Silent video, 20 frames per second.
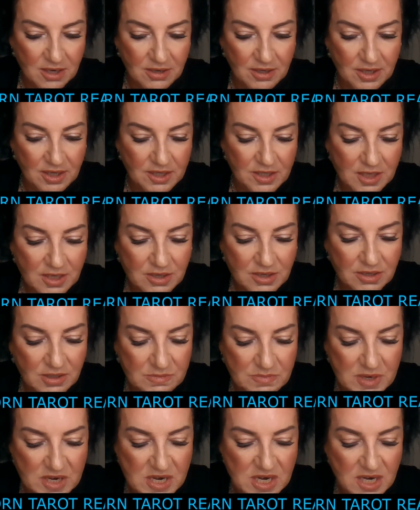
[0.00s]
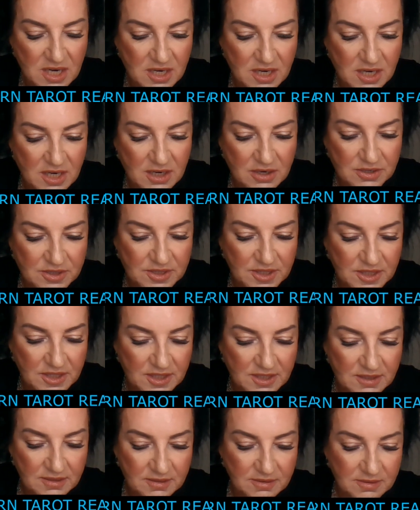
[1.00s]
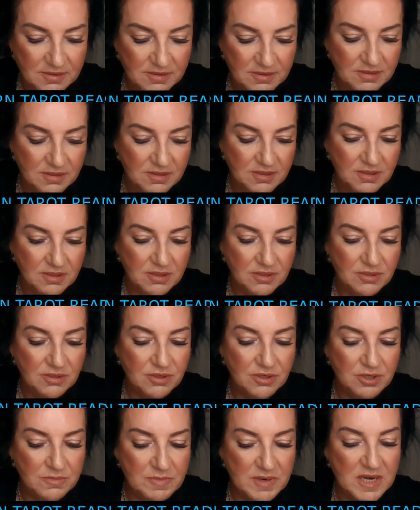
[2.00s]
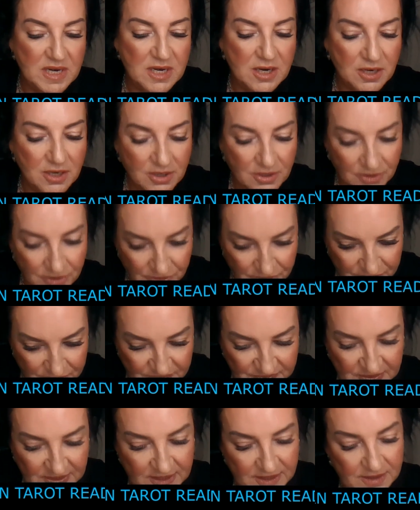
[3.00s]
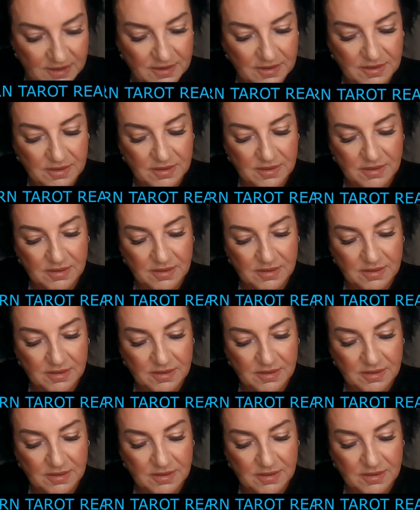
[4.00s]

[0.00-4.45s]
Okay, they could be an air sign, could be an earth sign.